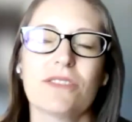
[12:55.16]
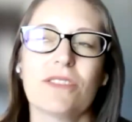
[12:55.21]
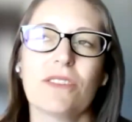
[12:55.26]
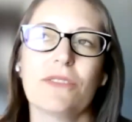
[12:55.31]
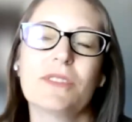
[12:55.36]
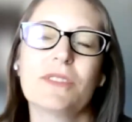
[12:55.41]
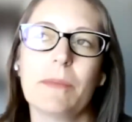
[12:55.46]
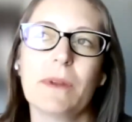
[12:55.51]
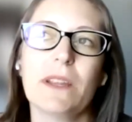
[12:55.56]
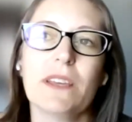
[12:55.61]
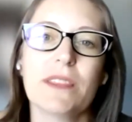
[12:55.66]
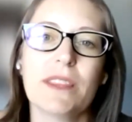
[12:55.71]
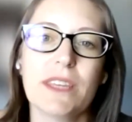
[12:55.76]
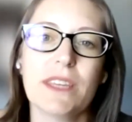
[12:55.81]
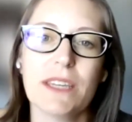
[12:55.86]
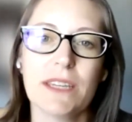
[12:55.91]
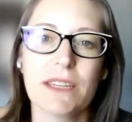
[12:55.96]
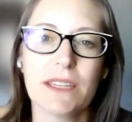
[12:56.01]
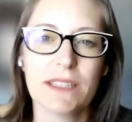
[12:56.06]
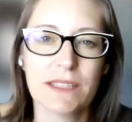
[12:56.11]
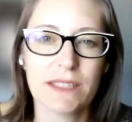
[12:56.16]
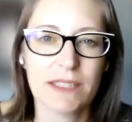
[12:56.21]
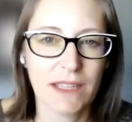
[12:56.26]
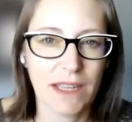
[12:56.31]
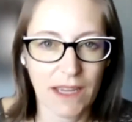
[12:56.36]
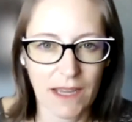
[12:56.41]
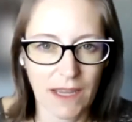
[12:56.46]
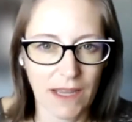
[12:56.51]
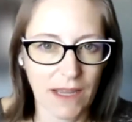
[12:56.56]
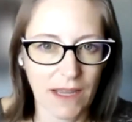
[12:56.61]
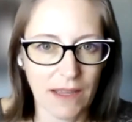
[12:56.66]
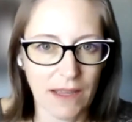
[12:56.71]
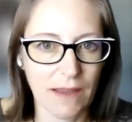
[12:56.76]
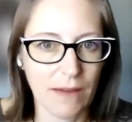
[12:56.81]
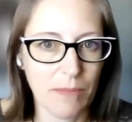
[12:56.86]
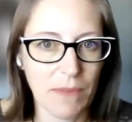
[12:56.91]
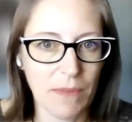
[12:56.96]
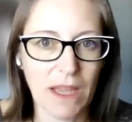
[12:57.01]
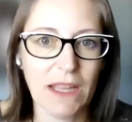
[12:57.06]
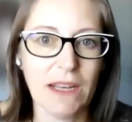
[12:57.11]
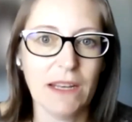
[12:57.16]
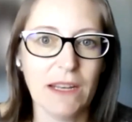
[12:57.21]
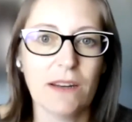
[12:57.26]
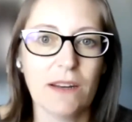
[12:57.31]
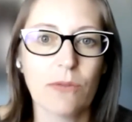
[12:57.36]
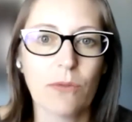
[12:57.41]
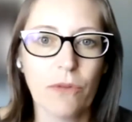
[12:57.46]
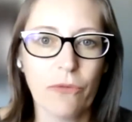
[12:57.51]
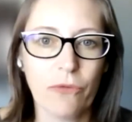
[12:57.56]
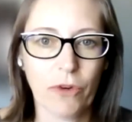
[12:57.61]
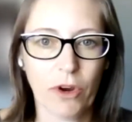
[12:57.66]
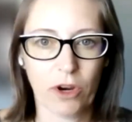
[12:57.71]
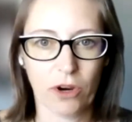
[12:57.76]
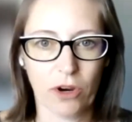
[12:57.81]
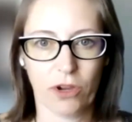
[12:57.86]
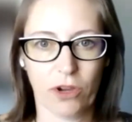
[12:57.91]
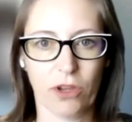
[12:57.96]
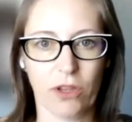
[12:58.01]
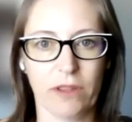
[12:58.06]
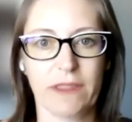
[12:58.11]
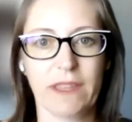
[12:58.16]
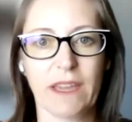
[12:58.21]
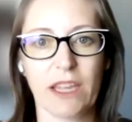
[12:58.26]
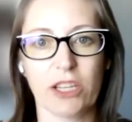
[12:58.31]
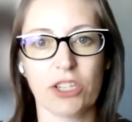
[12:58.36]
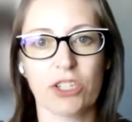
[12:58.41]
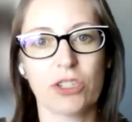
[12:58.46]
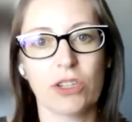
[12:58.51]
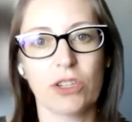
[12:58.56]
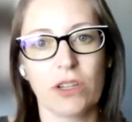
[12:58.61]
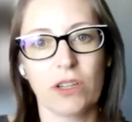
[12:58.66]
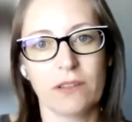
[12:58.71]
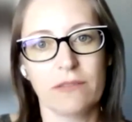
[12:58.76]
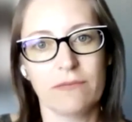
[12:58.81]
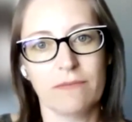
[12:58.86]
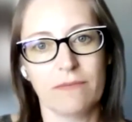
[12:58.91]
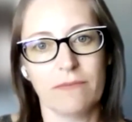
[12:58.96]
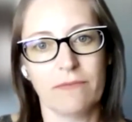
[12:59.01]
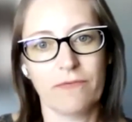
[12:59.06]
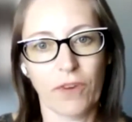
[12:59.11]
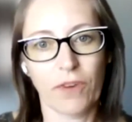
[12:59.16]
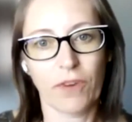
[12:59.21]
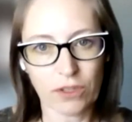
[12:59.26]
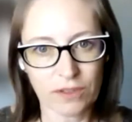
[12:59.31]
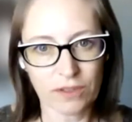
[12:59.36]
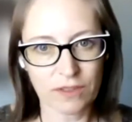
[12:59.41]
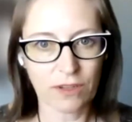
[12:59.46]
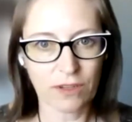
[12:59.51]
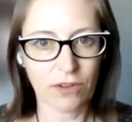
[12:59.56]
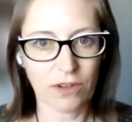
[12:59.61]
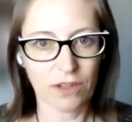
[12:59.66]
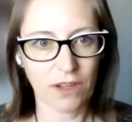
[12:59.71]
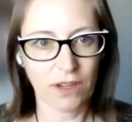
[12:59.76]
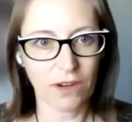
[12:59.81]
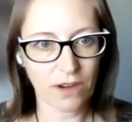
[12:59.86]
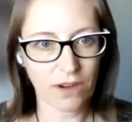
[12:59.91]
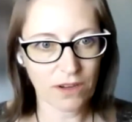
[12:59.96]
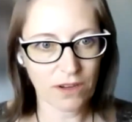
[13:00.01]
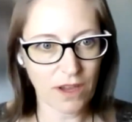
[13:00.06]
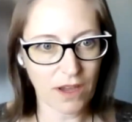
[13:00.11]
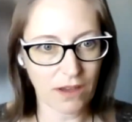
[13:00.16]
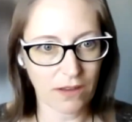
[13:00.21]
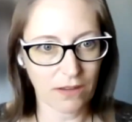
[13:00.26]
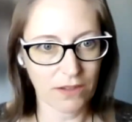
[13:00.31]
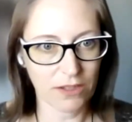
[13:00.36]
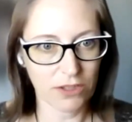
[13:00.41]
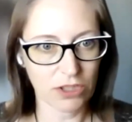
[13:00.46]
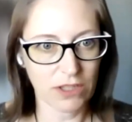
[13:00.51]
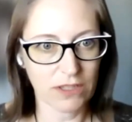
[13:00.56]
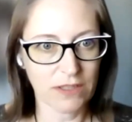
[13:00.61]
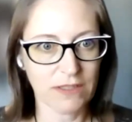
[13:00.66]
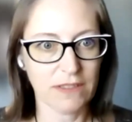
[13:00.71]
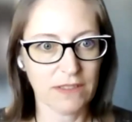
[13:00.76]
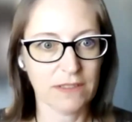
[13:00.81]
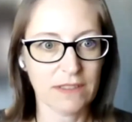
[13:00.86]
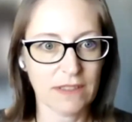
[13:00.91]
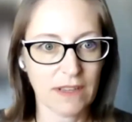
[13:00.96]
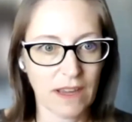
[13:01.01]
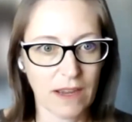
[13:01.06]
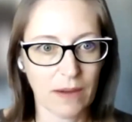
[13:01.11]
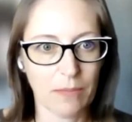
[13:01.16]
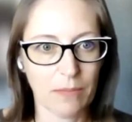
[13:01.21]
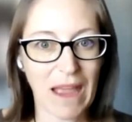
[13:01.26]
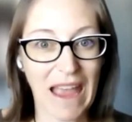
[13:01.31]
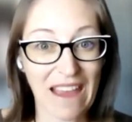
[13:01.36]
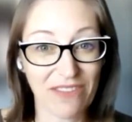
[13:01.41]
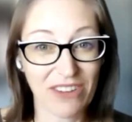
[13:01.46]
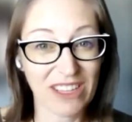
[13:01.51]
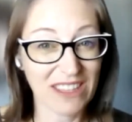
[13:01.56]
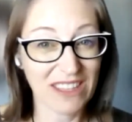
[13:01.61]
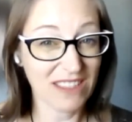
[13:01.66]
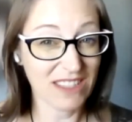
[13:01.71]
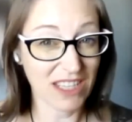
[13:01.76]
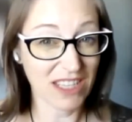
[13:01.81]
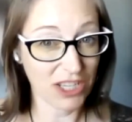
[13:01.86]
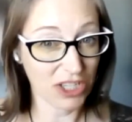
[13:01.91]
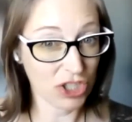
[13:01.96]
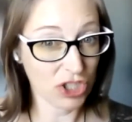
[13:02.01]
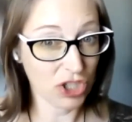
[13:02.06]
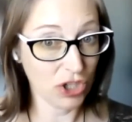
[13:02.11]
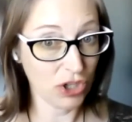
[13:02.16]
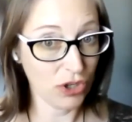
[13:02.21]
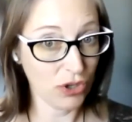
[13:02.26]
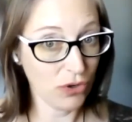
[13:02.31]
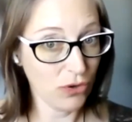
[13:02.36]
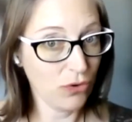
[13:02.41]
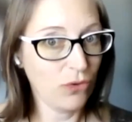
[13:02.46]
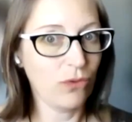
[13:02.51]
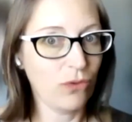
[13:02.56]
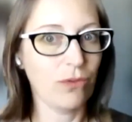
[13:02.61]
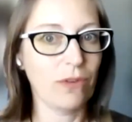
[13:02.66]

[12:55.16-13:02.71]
so if somebody thinks they may need a referral, they should first go to their oncologist and say, I'm having this issue.